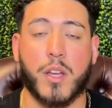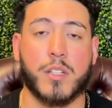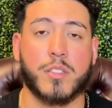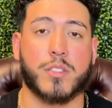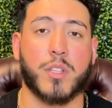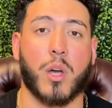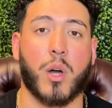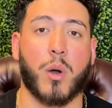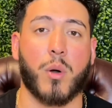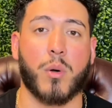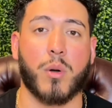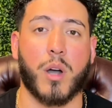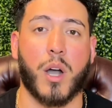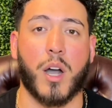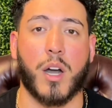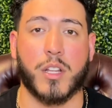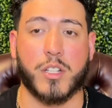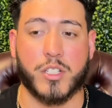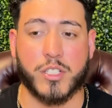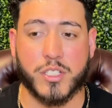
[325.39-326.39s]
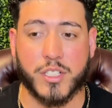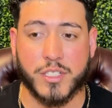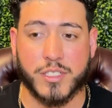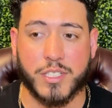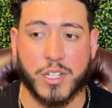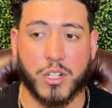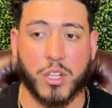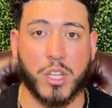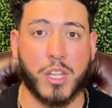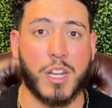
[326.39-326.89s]
So just
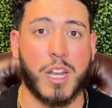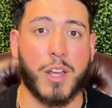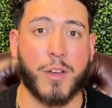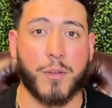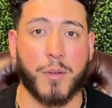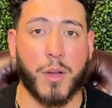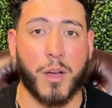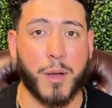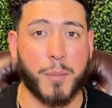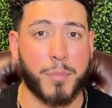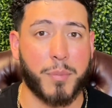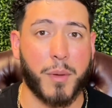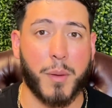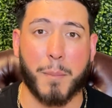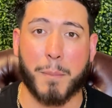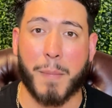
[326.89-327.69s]
consider looking up